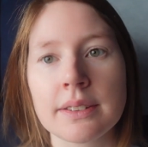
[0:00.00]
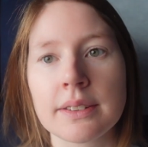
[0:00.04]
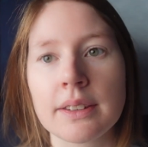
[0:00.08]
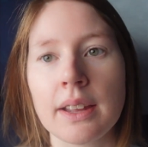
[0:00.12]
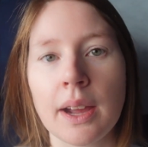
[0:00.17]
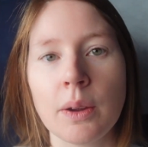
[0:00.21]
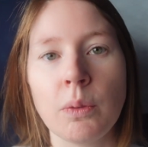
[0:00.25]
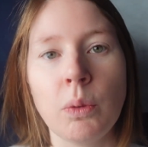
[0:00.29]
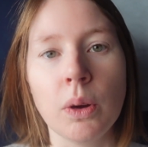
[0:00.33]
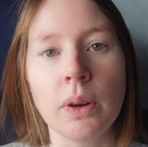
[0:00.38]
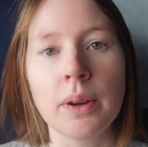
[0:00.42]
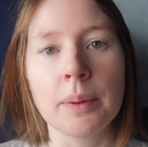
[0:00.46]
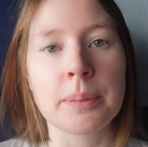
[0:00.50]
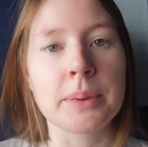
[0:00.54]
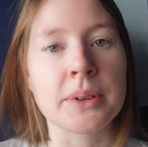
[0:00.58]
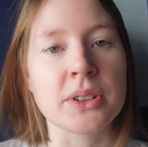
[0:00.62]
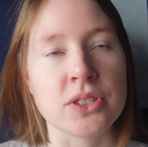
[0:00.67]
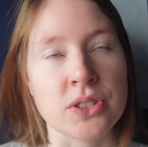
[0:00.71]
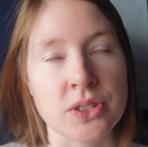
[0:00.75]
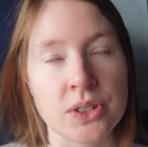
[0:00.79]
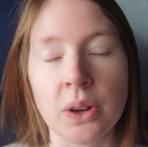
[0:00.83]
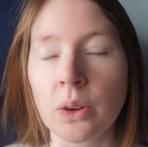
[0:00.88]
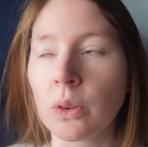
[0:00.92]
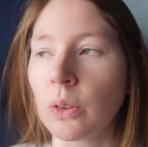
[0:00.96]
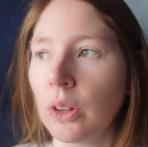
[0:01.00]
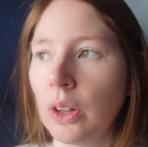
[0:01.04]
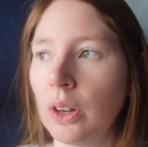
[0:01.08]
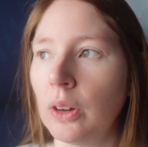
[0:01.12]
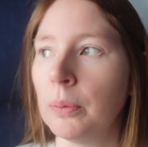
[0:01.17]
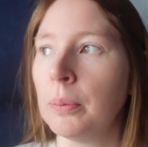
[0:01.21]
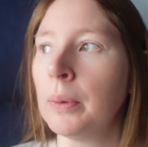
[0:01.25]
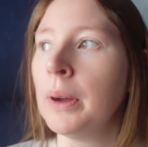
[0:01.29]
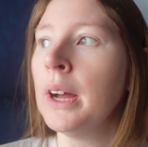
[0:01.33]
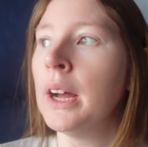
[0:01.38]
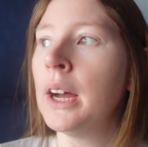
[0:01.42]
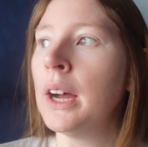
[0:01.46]
I woke up in a snow
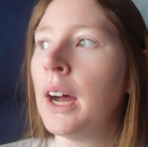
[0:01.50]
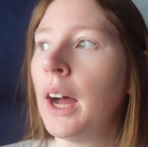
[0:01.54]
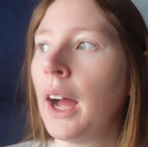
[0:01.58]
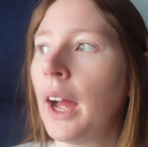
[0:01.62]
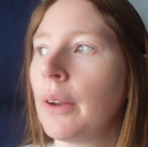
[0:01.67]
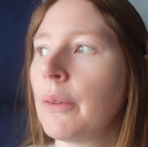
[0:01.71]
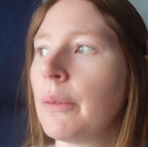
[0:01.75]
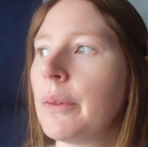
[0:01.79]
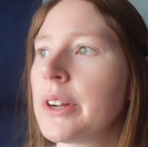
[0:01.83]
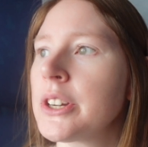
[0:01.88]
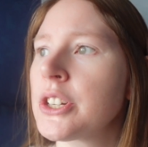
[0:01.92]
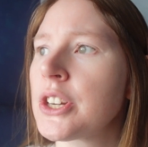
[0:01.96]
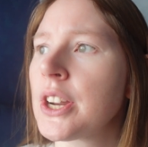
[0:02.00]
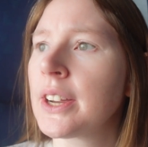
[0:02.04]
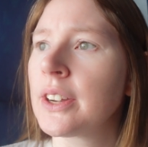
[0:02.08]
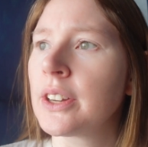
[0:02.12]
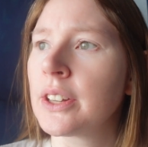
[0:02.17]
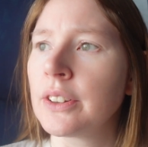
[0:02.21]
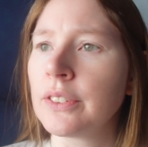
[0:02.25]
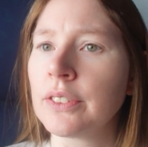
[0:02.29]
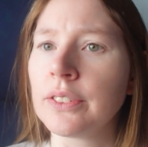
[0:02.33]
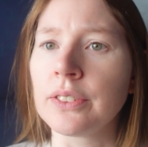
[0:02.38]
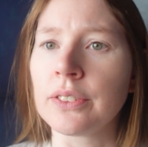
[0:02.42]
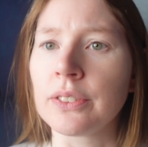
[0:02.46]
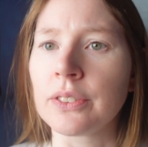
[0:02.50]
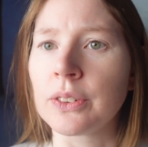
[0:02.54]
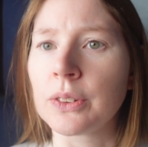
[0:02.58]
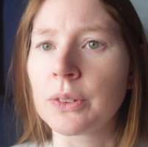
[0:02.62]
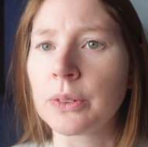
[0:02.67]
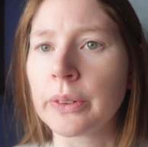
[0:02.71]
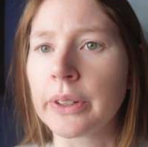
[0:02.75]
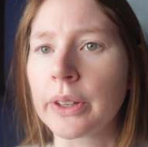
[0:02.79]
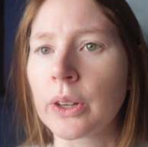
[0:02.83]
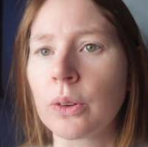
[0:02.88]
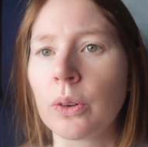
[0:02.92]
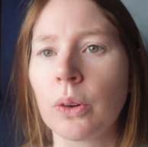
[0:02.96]
globe. I wish I could have
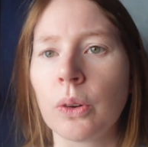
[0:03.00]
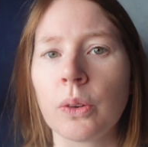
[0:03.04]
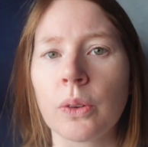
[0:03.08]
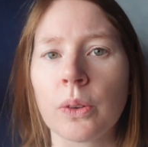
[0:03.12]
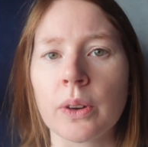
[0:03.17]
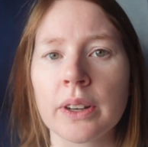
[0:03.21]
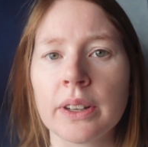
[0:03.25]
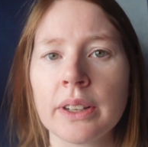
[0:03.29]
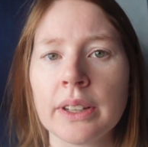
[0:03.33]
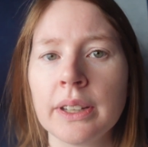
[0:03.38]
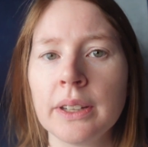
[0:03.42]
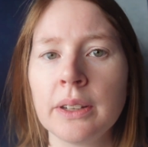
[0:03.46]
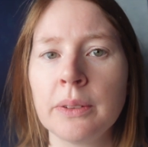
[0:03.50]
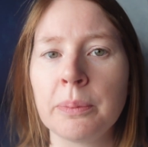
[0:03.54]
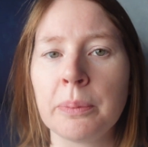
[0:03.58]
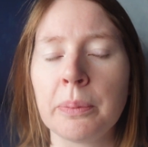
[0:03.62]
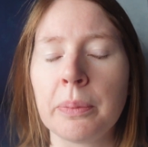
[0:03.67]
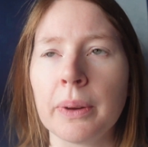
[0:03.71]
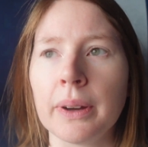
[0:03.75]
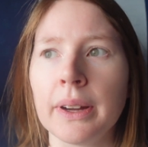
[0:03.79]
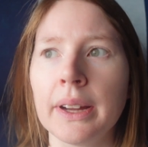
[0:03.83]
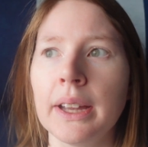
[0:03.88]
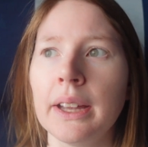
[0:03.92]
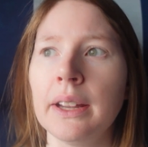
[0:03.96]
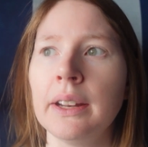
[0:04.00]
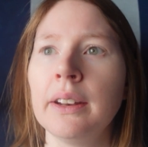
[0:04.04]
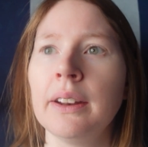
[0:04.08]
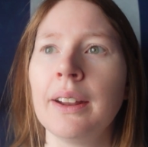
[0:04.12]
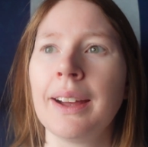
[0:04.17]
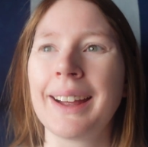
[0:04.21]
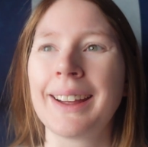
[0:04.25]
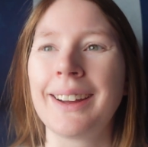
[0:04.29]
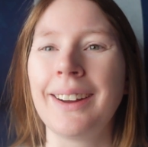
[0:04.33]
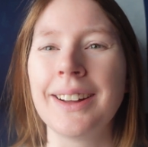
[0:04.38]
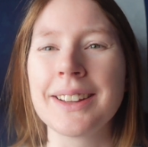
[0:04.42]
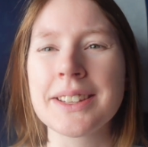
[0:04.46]
recorded, but
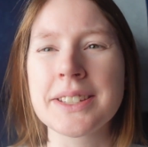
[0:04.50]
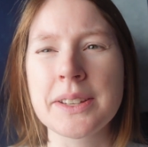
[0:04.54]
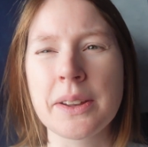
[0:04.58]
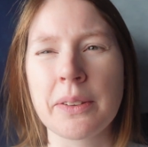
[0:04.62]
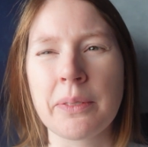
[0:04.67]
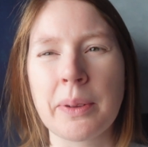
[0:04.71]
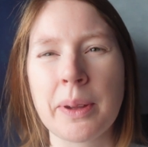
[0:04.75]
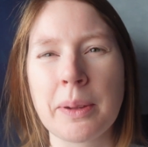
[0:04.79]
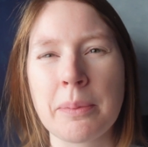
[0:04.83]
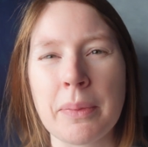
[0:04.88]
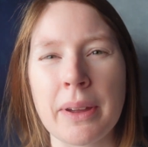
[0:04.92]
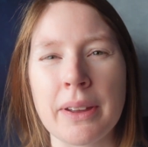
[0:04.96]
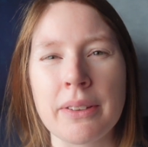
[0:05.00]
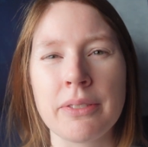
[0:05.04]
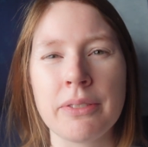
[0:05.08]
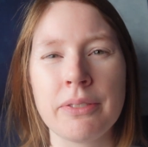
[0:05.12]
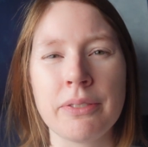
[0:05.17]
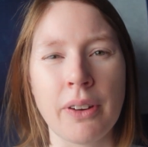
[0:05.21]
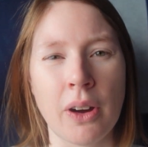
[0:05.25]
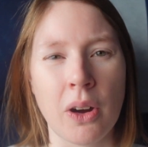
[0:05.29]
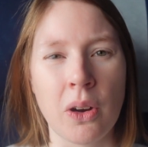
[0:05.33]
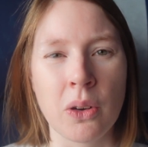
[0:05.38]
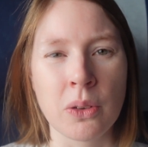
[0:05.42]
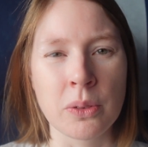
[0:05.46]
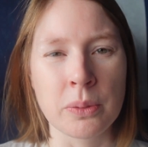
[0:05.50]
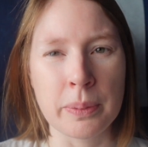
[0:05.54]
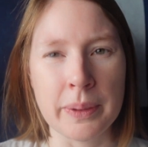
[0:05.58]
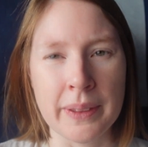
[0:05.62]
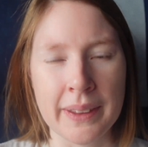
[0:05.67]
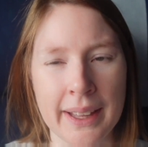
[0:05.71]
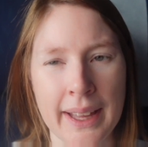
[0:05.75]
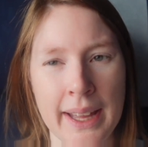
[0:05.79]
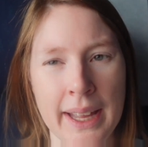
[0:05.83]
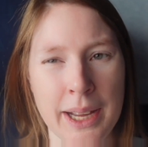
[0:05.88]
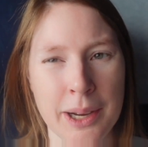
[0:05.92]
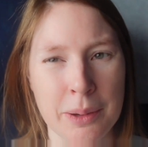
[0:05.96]
I got some on my phone, but
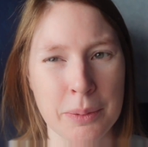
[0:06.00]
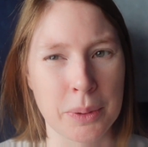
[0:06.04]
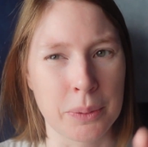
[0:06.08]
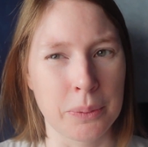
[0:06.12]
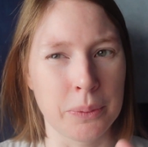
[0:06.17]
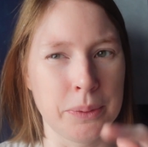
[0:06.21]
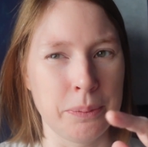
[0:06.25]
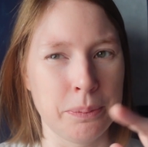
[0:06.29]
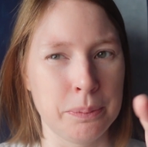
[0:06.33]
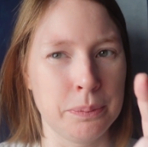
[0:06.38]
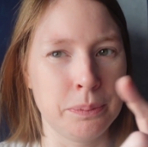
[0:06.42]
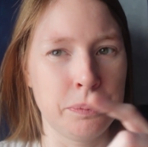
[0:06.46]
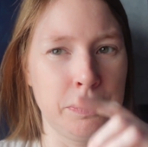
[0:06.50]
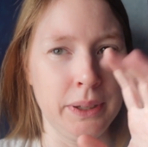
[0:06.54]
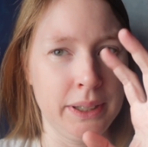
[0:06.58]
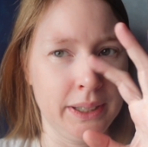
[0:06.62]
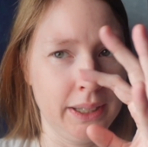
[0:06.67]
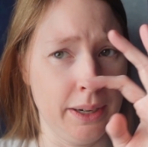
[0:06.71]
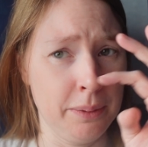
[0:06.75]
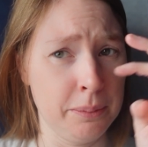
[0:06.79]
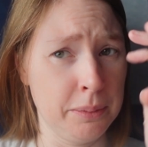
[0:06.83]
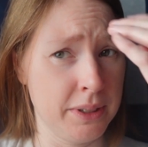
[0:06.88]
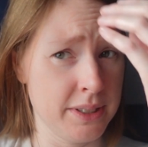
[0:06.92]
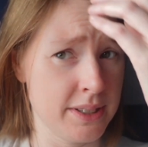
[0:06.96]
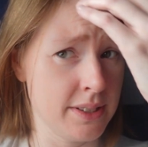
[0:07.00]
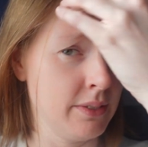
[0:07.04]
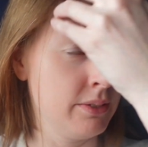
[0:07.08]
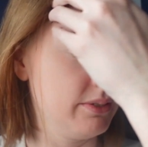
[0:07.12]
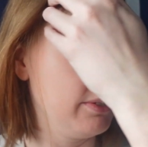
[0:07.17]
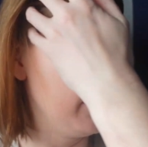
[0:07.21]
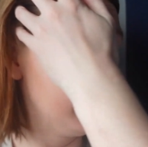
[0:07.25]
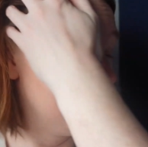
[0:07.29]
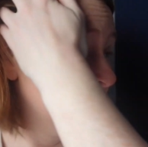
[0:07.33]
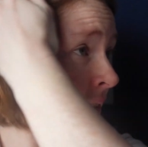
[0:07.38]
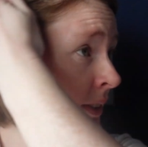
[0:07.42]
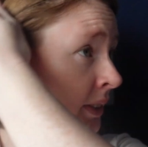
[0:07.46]
the camera wouldn't pick it up because of
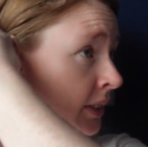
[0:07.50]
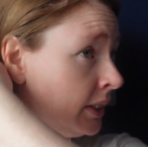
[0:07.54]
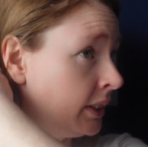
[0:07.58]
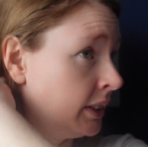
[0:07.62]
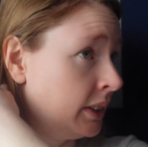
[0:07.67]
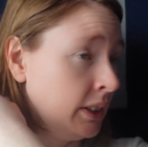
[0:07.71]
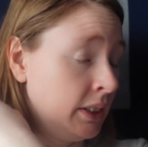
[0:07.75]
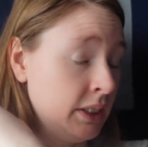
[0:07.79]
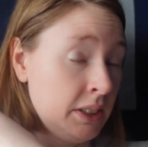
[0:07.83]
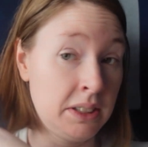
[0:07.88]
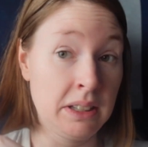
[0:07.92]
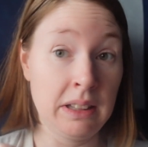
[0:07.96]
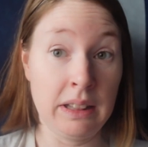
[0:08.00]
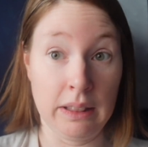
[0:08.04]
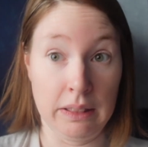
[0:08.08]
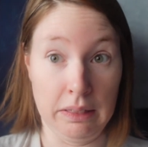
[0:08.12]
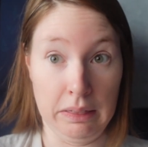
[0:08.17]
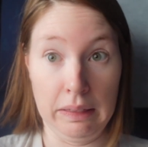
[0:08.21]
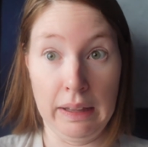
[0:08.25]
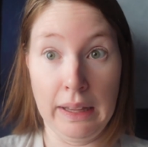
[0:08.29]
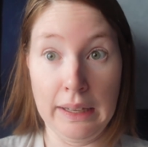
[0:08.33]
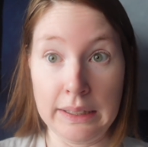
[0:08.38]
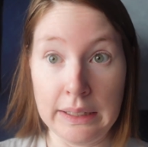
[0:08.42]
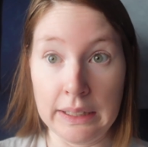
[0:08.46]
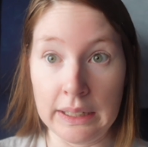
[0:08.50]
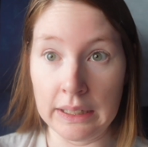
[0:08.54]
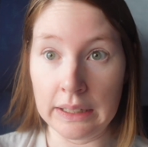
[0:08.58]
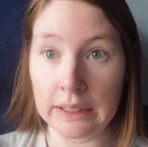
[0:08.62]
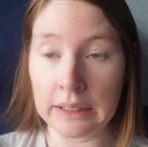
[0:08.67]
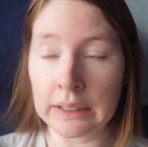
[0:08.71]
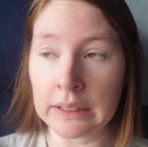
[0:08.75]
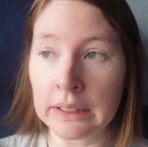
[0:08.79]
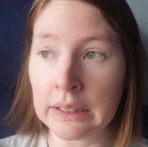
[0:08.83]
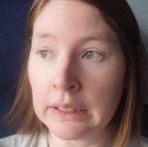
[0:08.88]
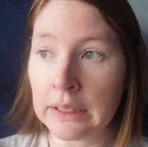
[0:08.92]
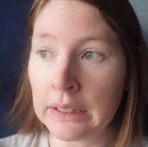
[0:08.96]

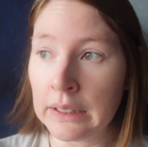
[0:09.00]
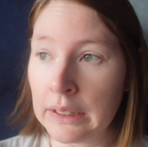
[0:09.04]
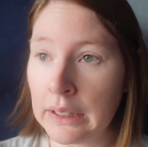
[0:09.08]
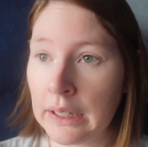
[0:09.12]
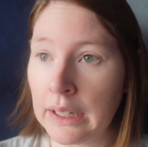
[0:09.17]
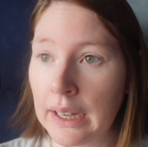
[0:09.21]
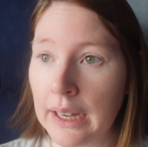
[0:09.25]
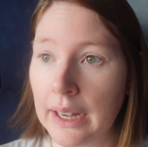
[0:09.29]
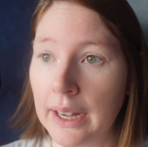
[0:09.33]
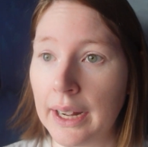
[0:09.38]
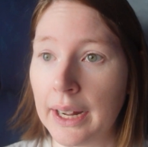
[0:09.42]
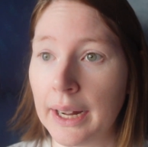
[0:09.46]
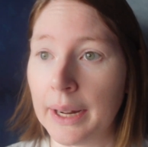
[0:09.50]
lighting.